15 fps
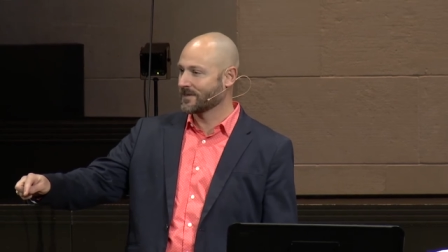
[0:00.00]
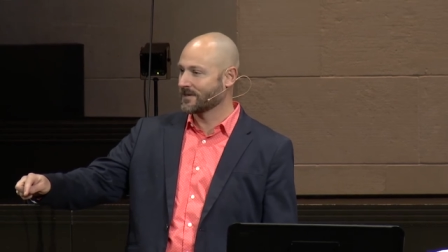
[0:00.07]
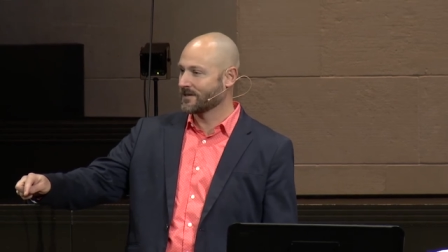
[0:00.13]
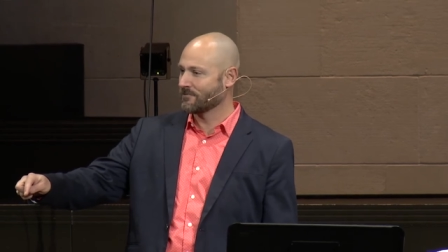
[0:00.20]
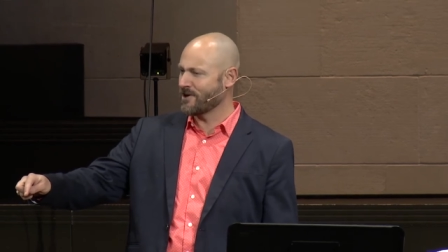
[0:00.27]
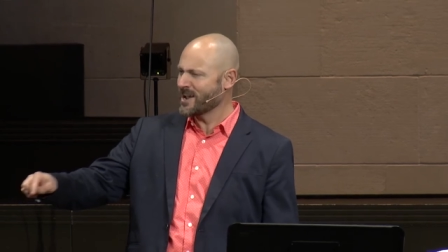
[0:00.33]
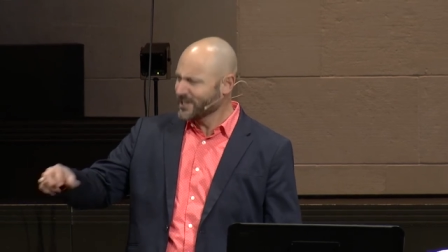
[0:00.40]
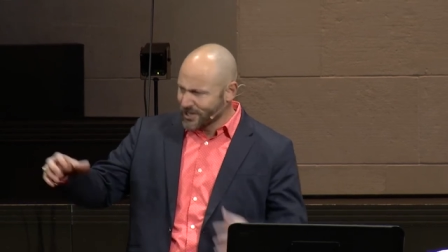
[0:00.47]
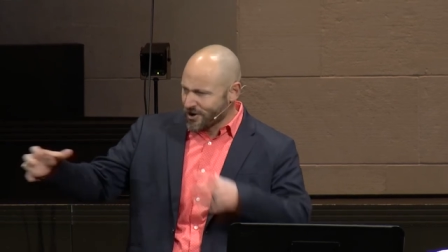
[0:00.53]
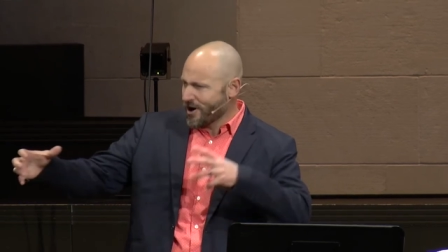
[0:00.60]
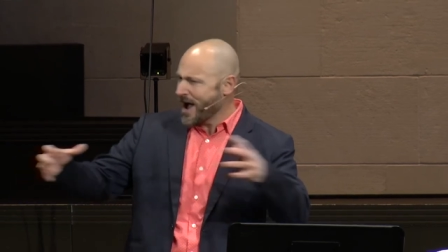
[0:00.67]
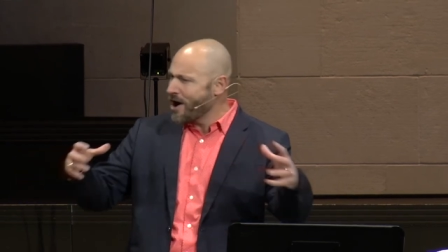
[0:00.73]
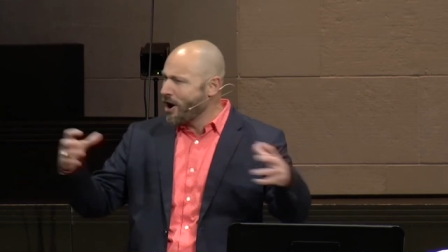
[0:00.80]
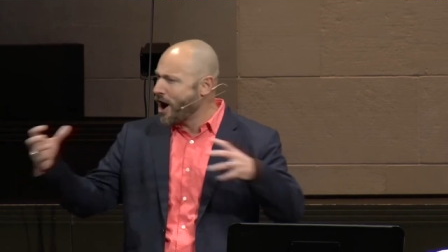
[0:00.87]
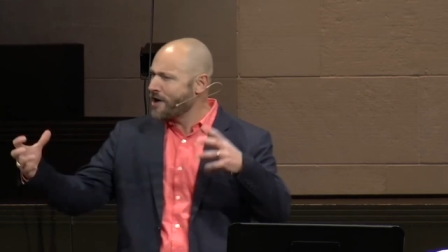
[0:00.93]
Right? You know
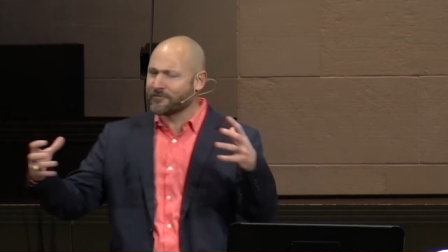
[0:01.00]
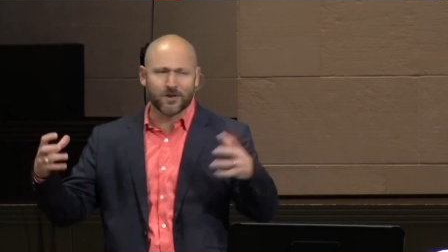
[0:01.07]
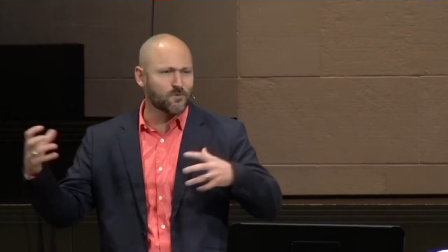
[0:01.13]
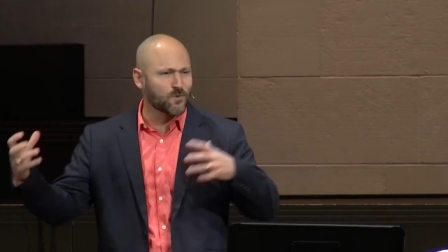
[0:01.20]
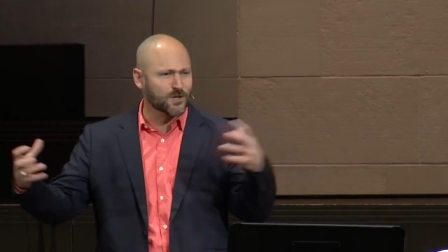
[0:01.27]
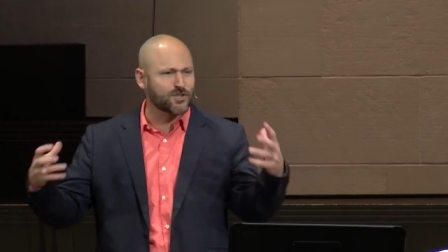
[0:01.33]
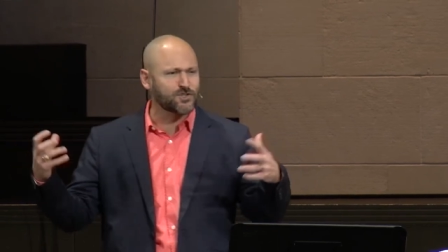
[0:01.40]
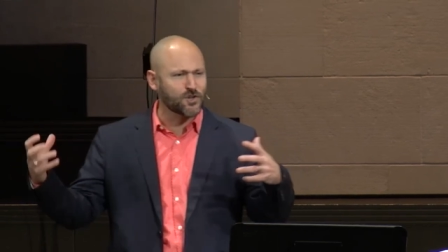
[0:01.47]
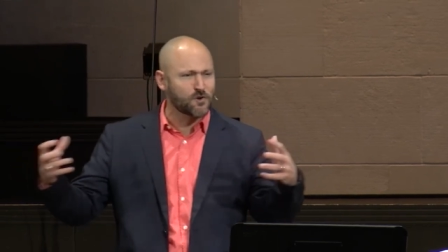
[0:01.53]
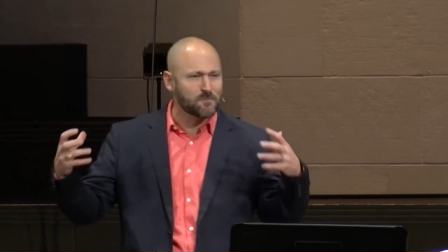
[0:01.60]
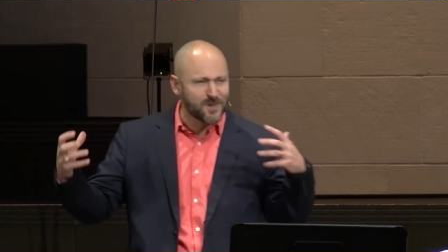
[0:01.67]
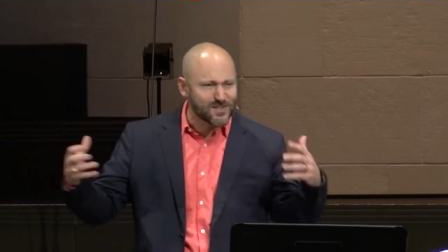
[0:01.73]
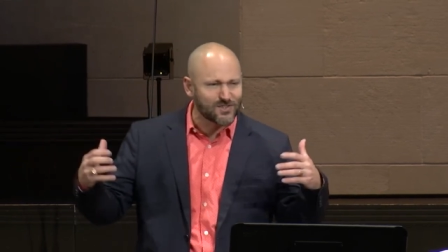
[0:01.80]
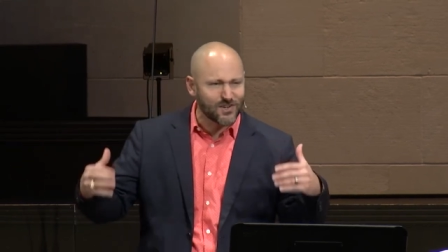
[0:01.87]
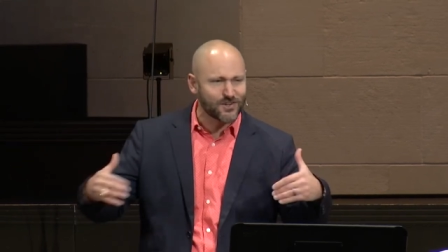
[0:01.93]
how often we're so
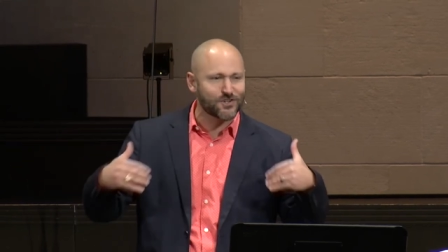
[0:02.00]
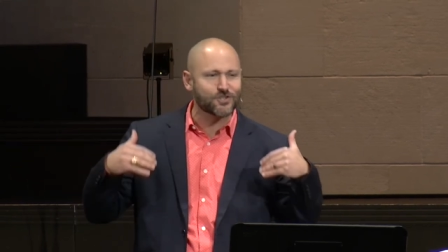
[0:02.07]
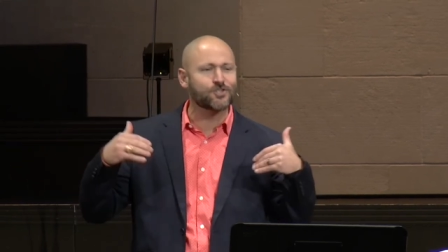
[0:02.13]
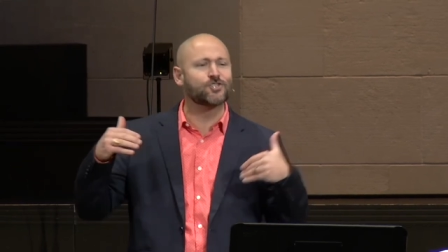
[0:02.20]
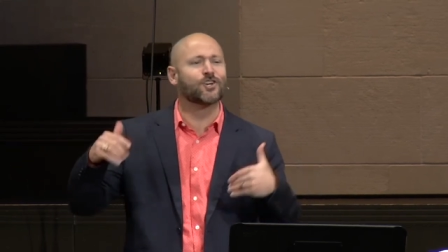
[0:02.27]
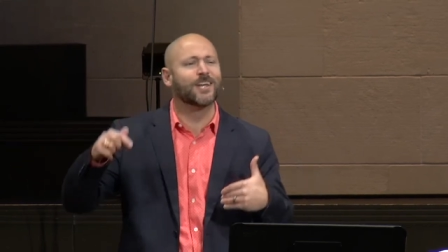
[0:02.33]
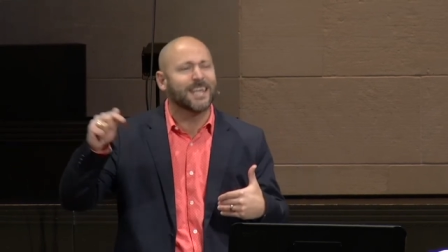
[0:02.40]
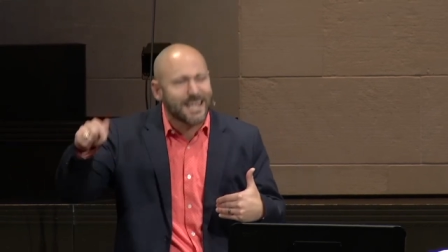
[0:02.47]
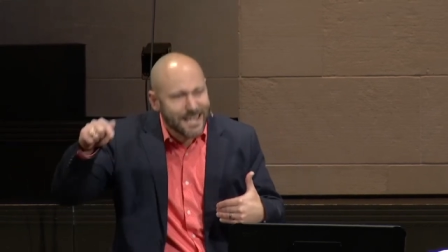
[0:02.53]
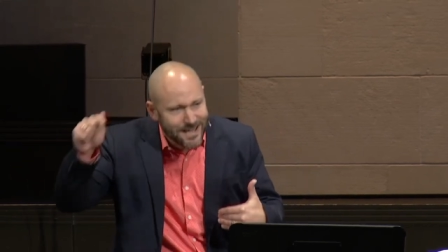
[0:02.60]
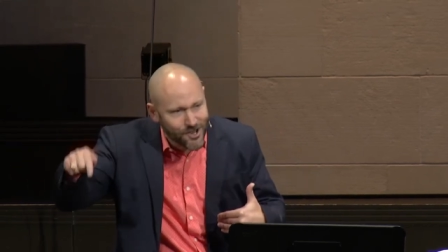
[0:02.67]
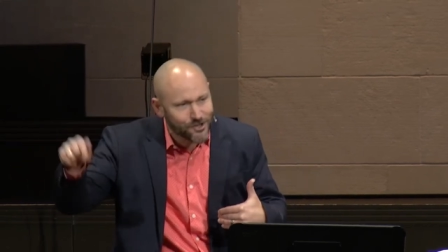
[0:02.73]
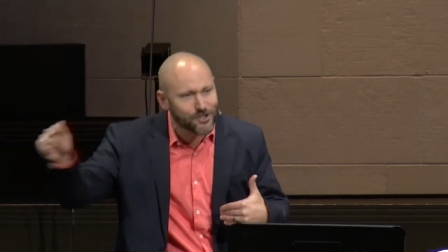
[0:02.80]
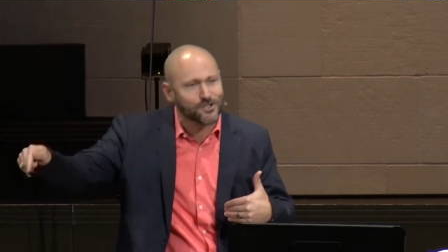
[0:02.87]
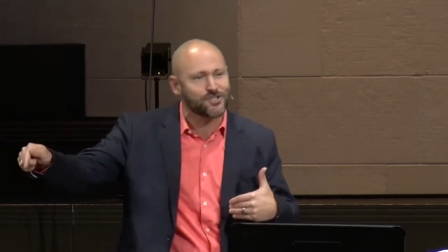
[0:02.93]
misunderstood. He
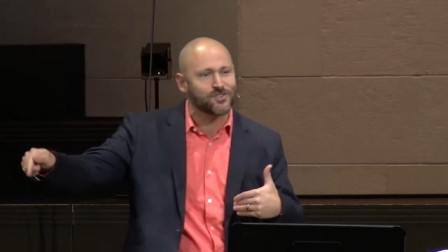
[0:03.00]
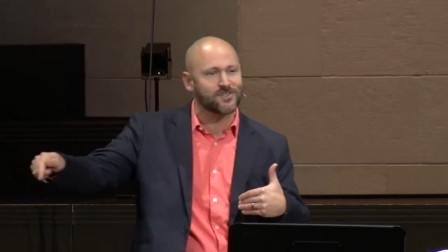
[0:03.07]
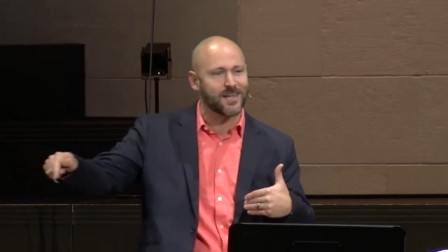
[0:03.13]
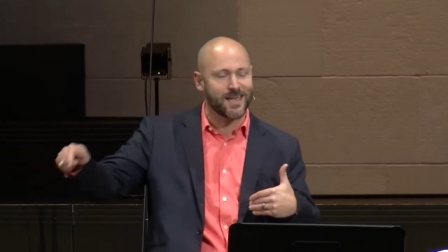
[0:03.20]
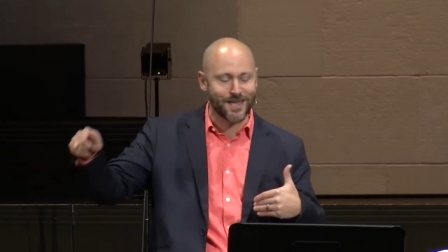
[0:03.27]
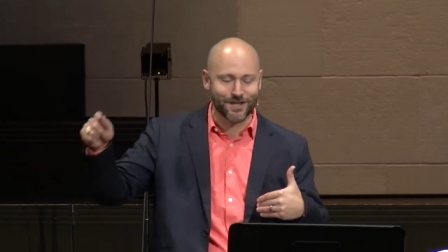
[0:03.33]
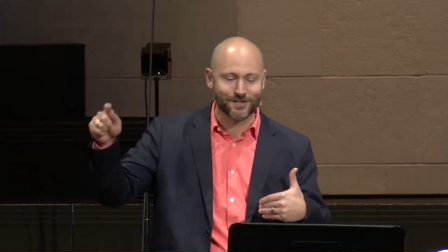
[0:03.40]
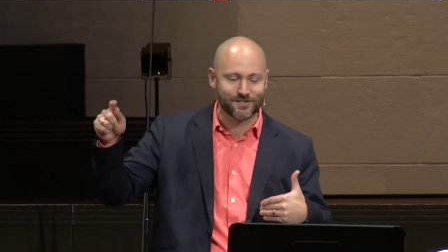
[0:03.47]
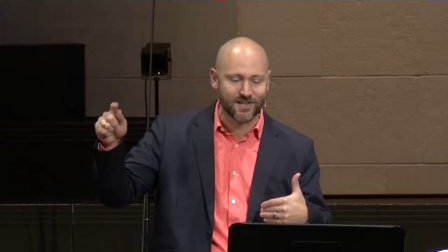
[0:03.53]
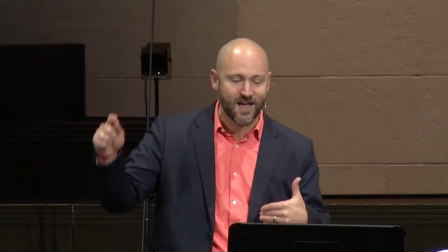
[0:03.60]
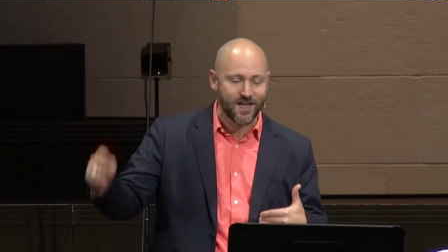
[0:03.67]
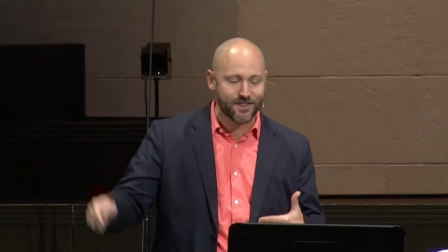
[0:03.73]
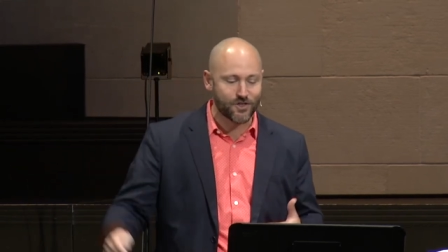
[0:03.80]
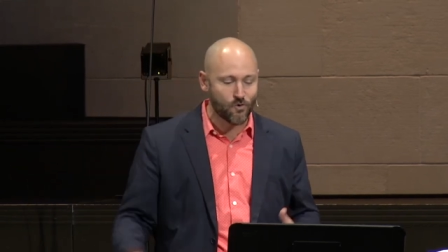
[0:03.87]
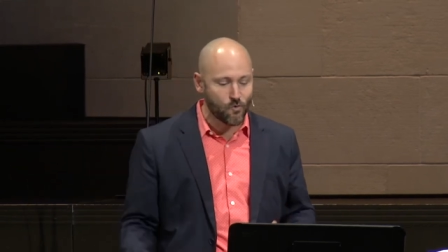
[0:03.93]
understands
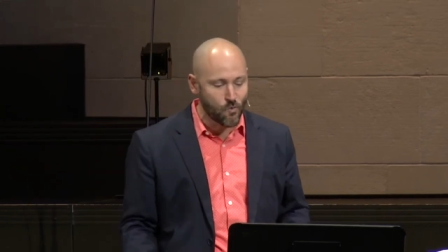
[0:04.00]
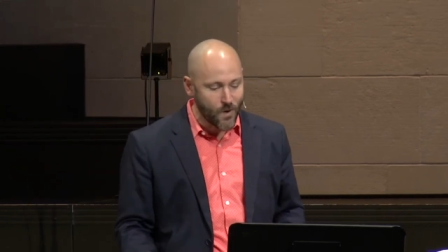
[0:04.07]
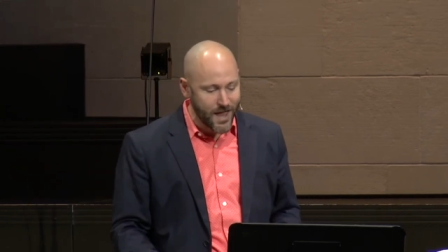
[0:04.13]
the way